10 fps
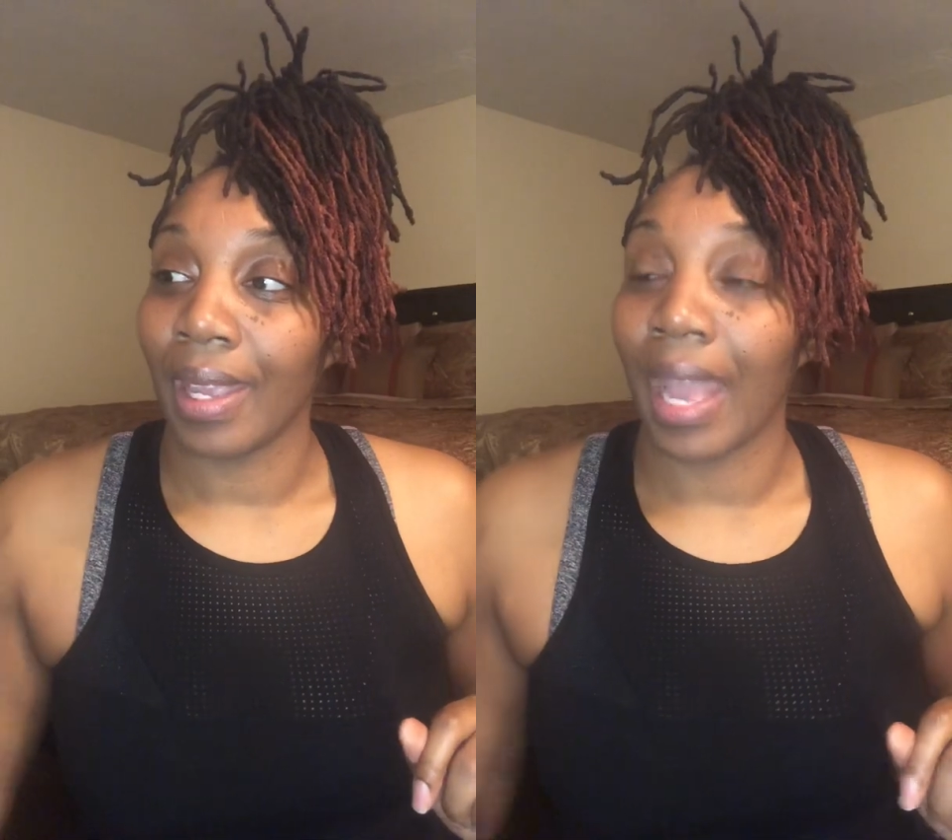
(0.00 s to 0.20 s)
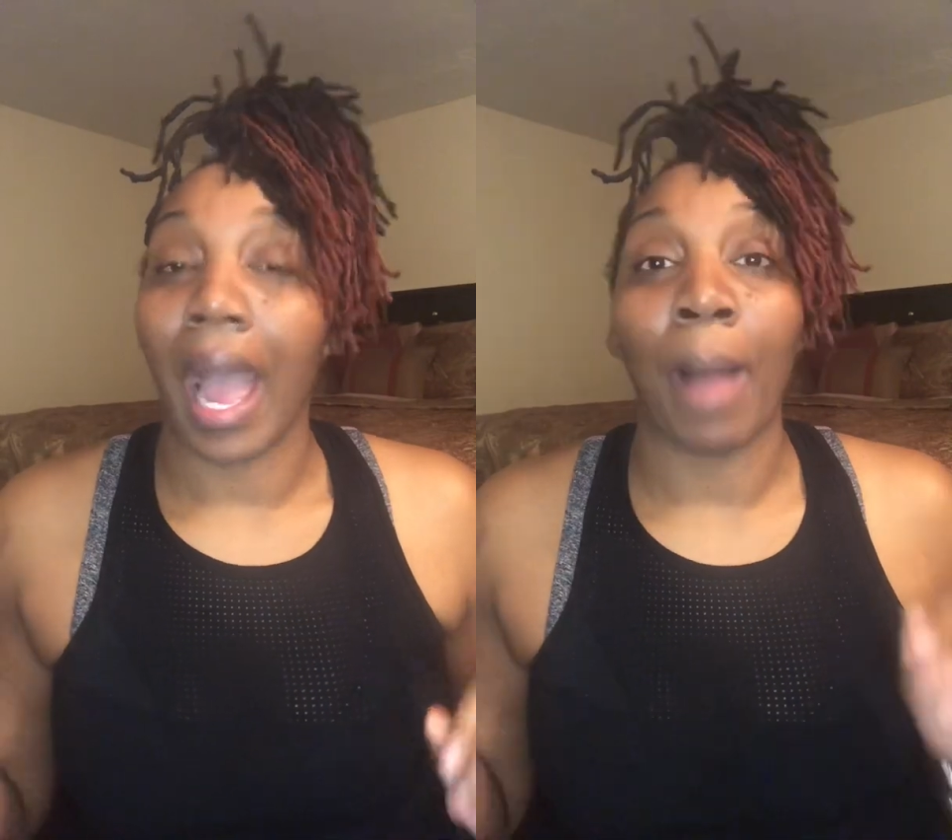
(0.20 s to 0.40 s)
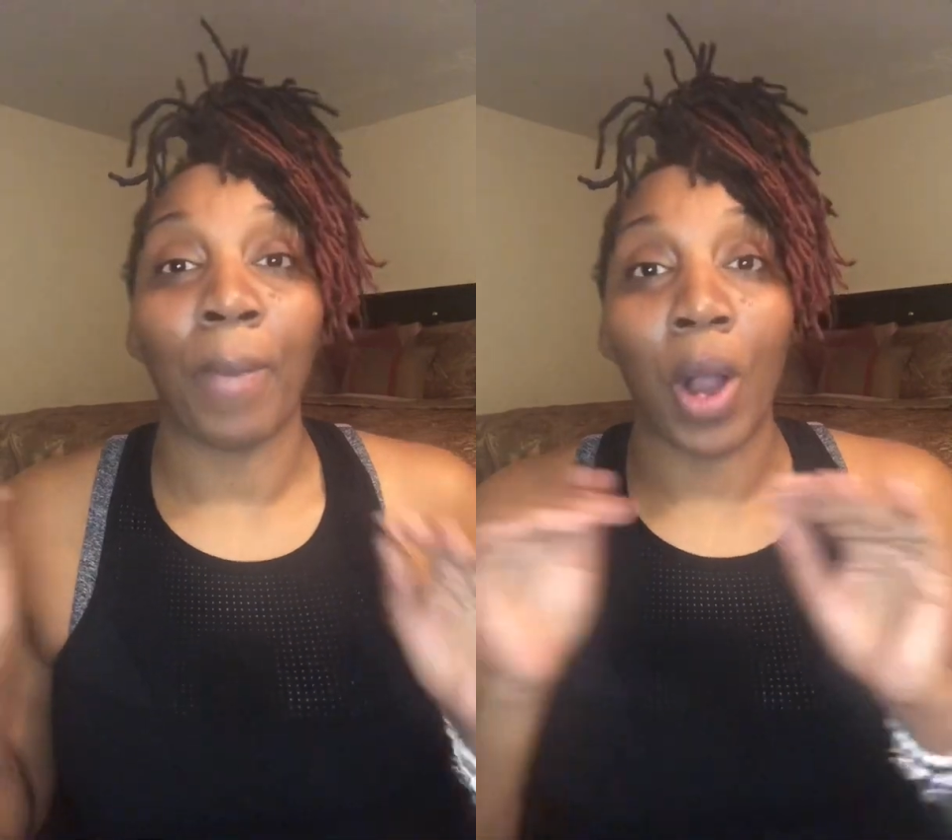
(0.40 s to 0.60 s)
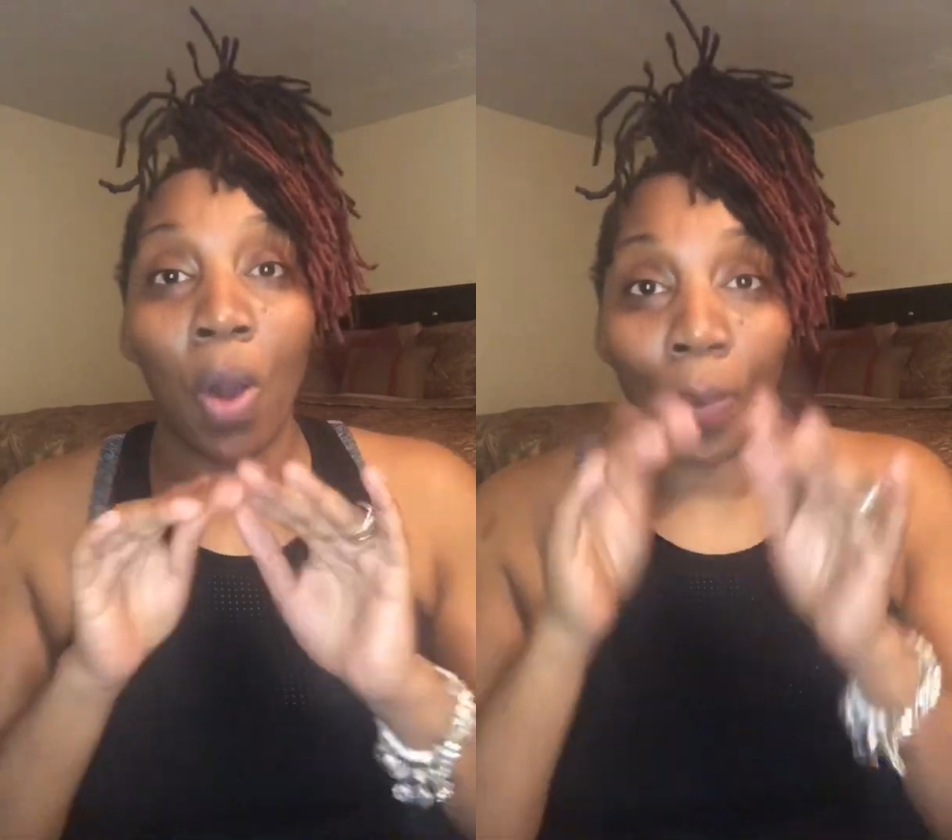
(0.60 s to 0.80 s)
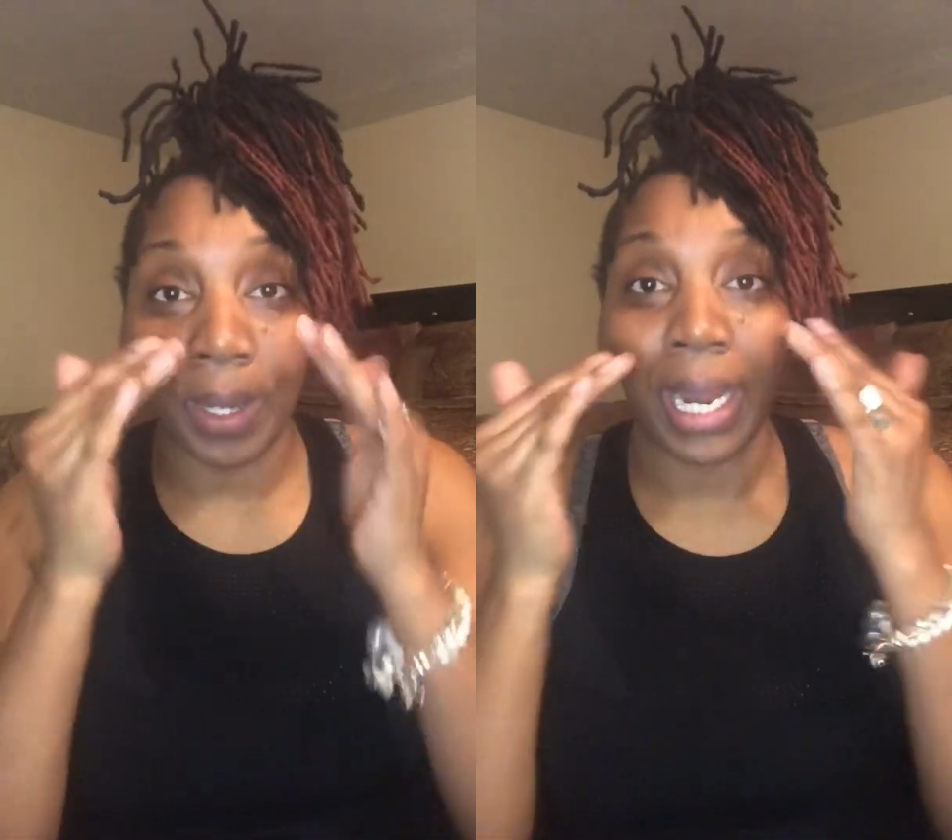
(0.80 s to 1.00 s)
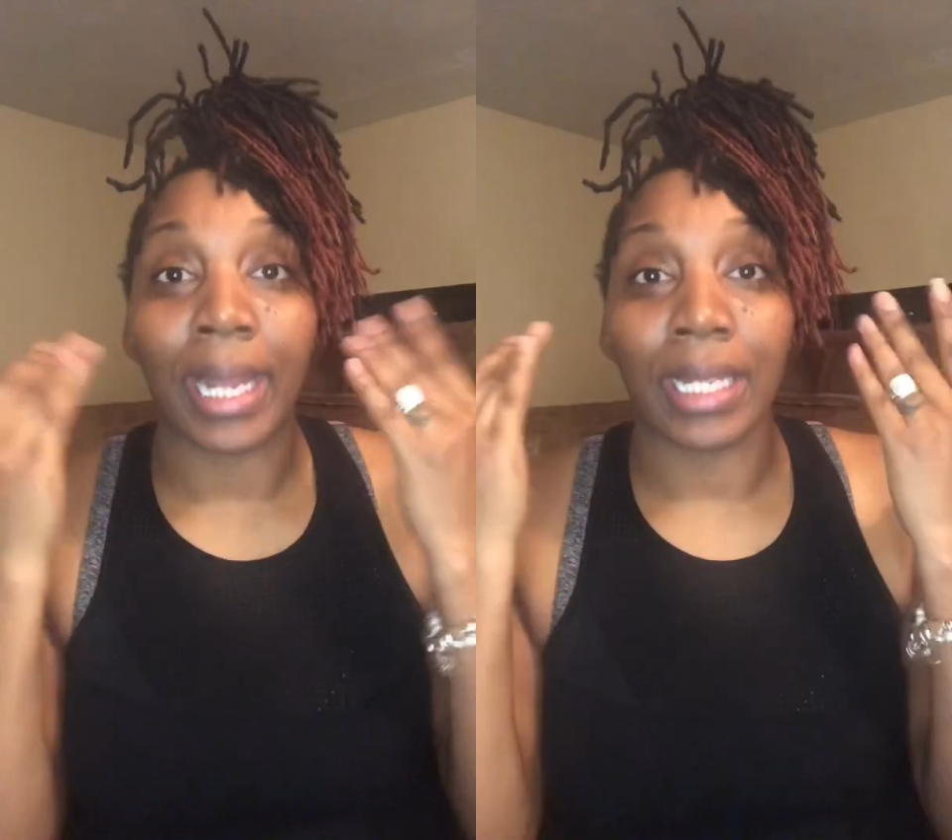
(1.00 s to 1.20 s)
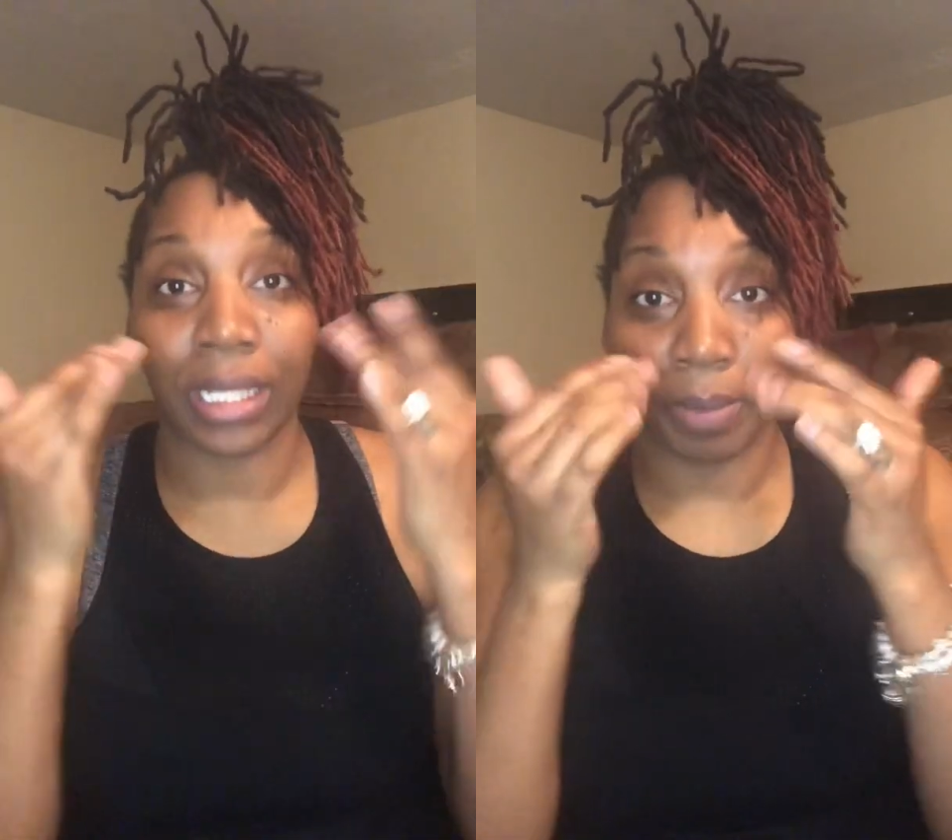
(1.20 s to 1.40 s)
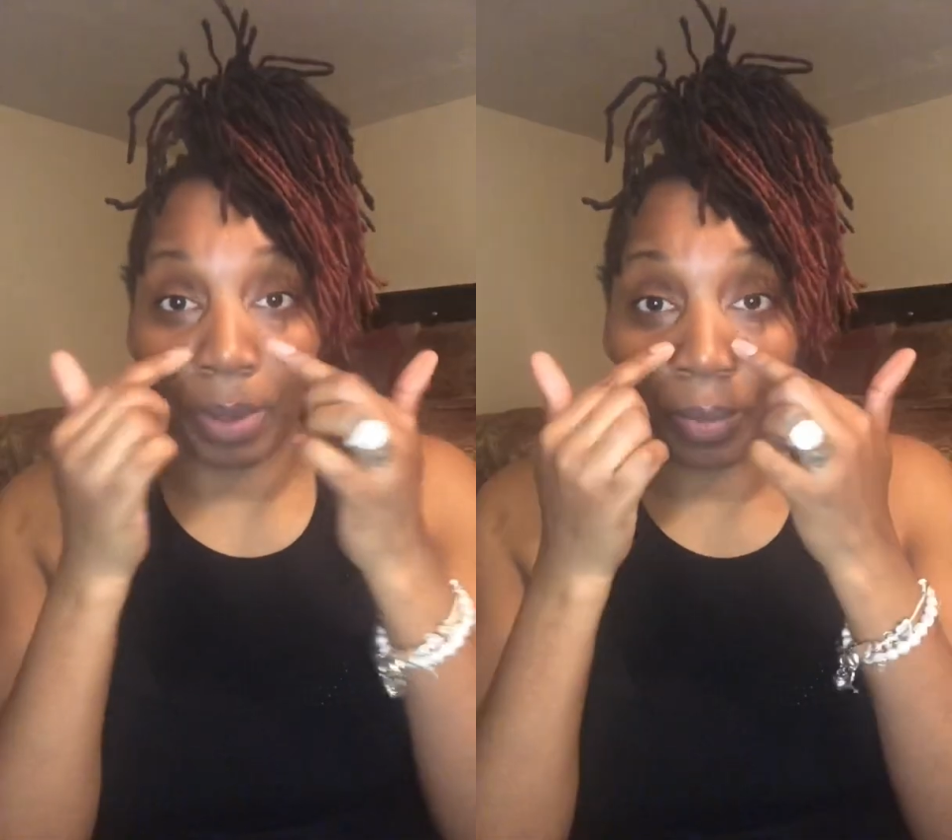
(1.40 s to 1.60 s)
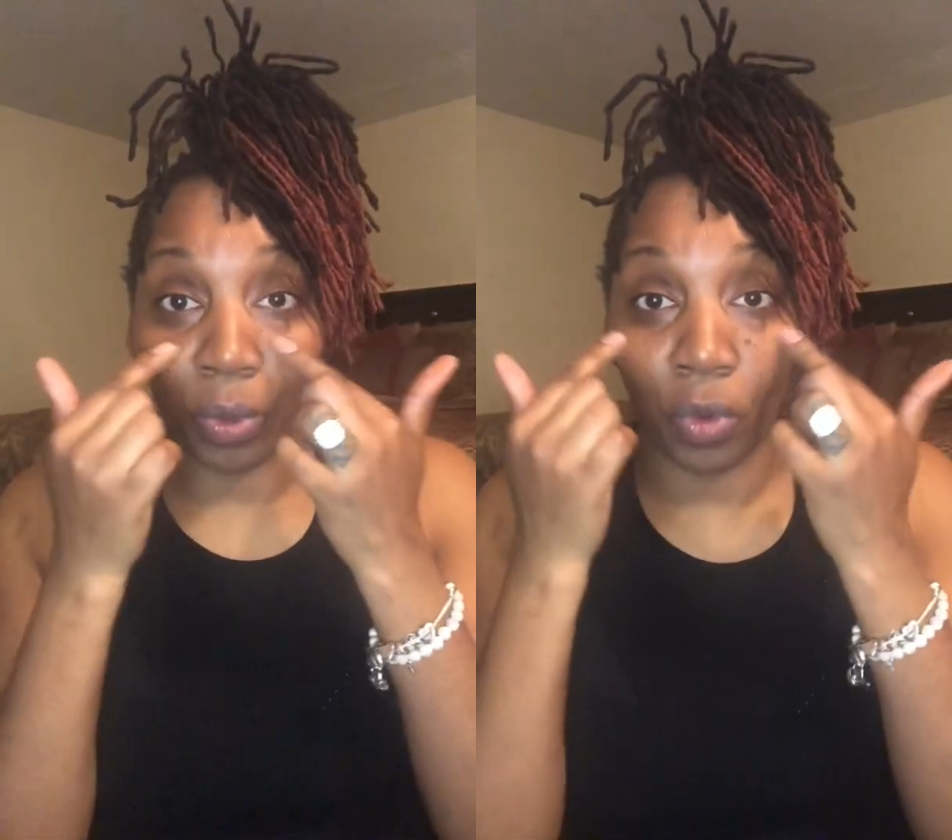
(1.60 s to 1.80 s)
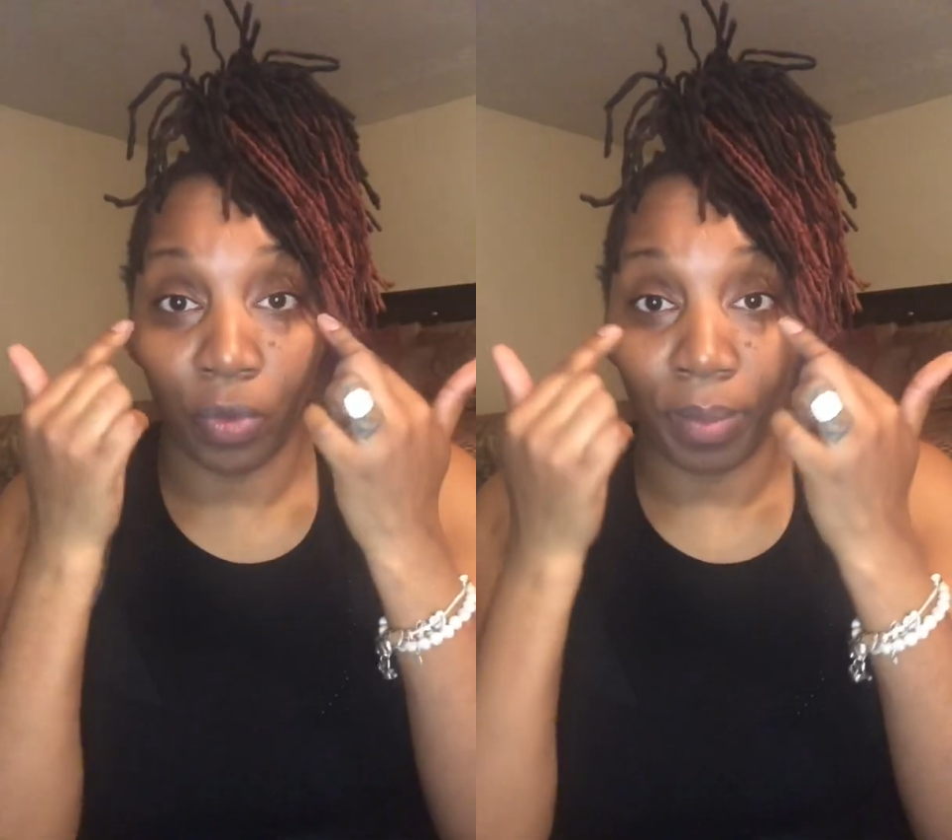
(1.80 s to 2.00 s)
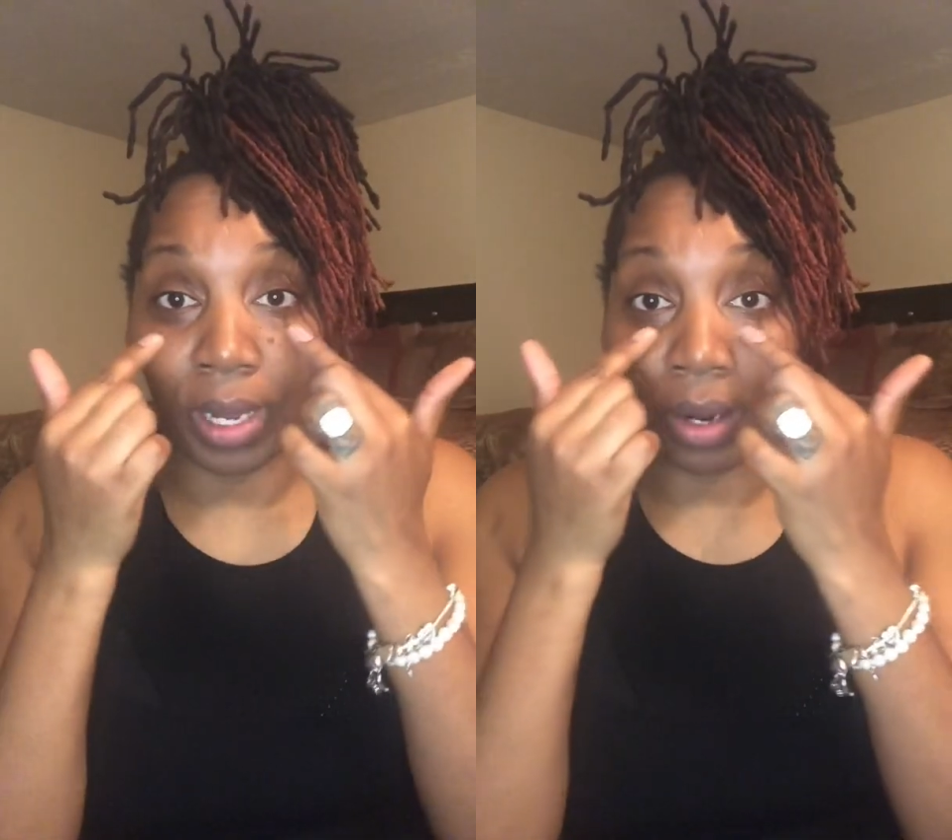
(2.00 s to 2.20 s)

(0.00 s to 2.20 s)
I'm hoping I get some improvement